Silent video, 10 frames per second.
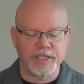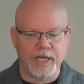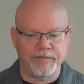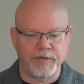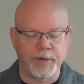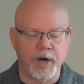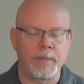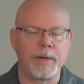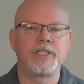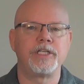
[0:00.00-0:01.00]
that from an
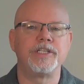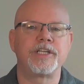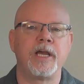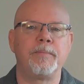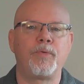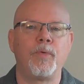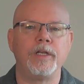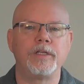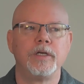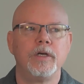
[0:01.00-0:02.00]
automation
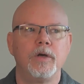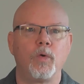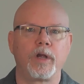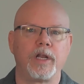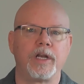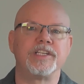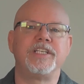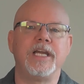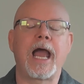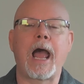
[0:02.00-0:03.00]
standpoint, we're going to
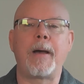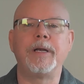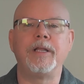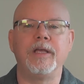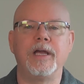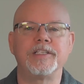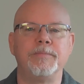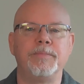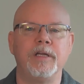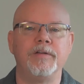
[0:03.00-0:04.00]
see happen in the
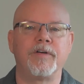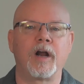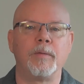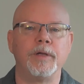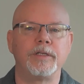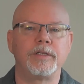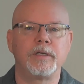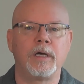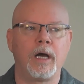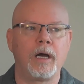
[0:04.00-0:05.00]
SAP environment
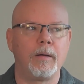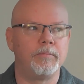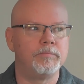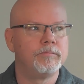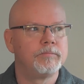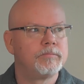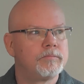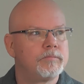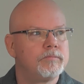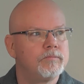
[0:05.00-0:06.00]
in
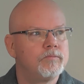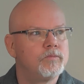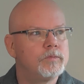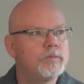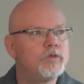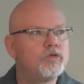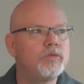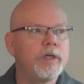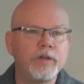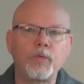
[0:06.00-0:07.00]

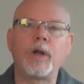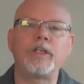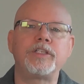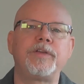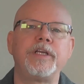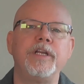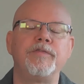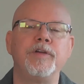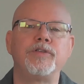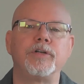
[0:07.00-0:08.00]
the relatively near
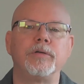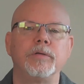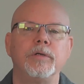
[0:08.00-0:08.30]
future.